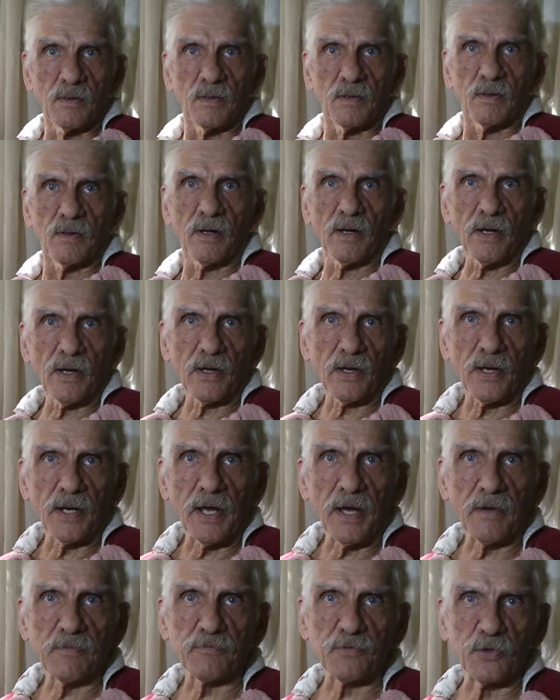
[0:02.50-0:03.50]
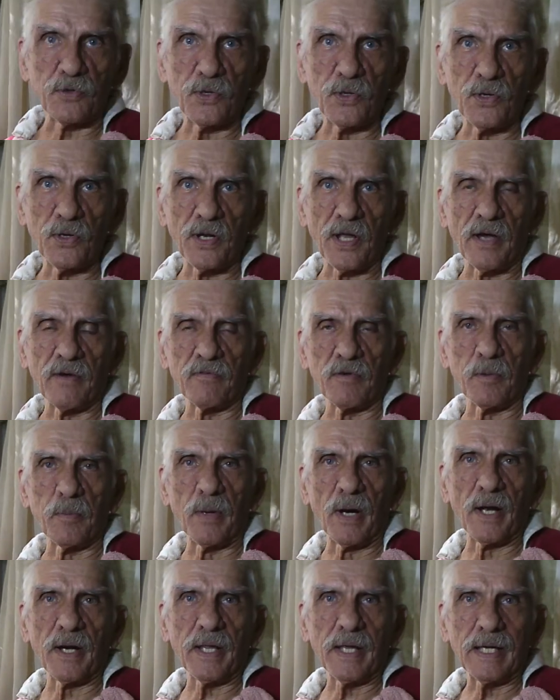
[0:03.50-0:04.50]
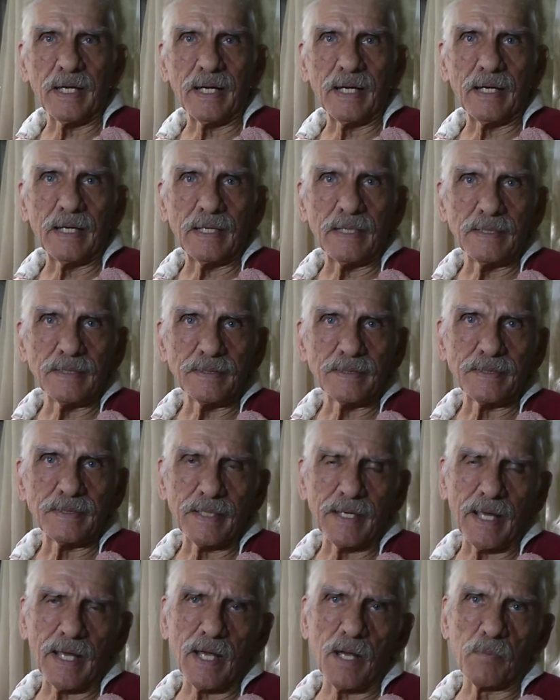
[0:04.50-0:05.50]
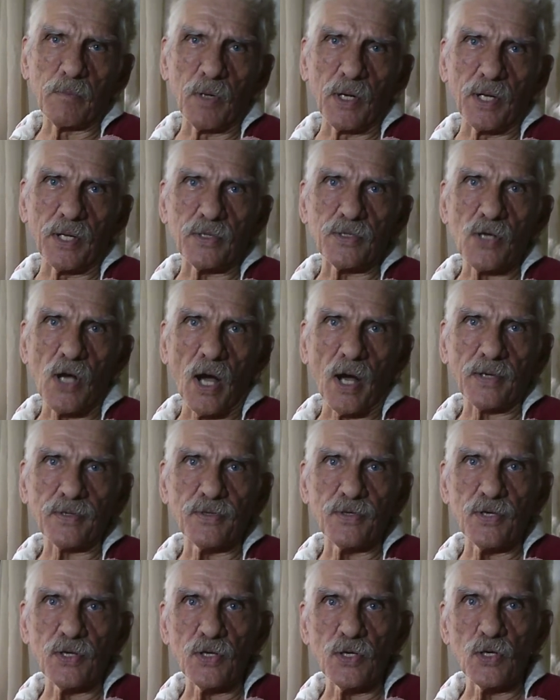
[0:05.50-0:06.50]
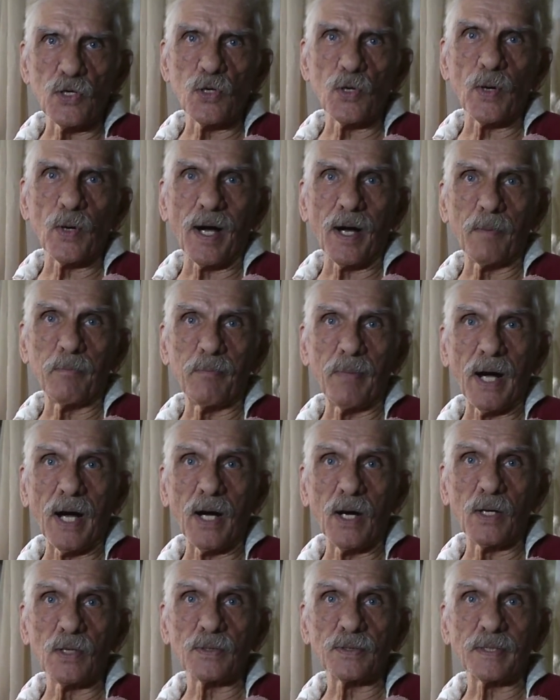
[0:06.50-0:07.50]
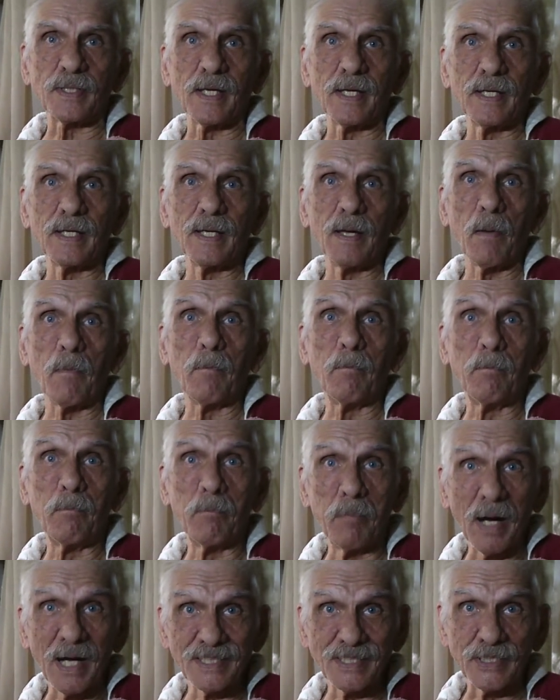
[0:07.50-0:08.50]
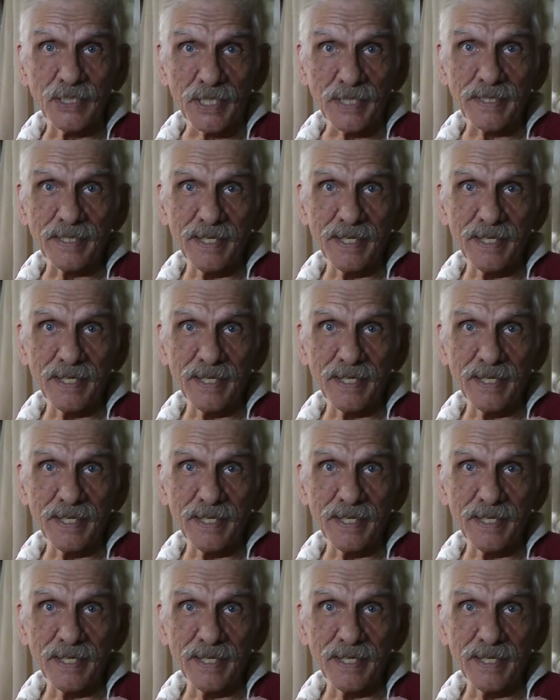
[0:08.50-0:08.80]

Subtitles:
Well, good afternoon, everybody. Today I'm going to talk to you about budget.